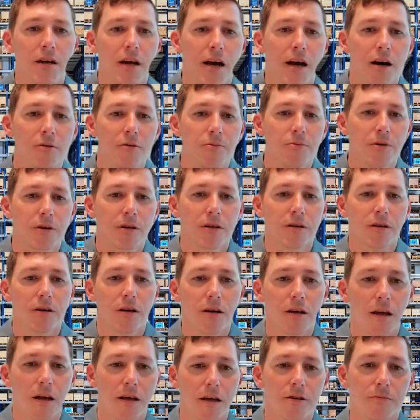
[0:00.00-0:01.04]
helping
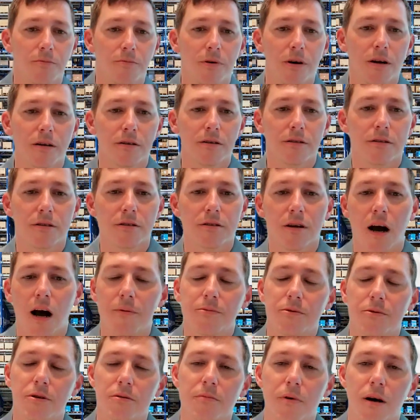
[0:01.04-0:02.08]
enterprises
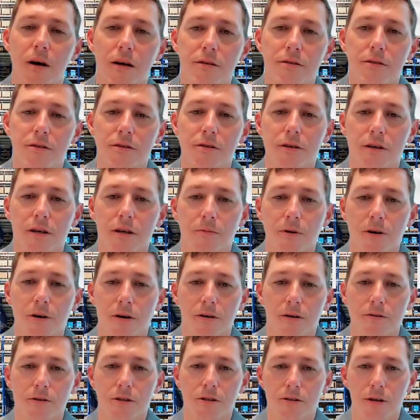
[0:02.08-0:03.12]
optimize their
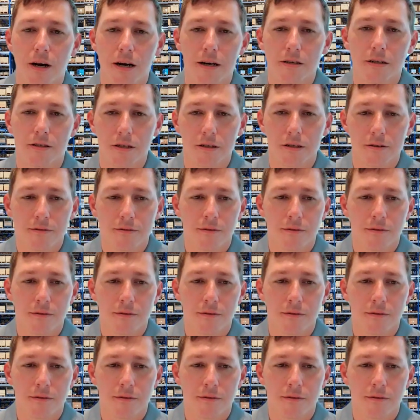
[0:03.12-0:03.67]
MRO strategy.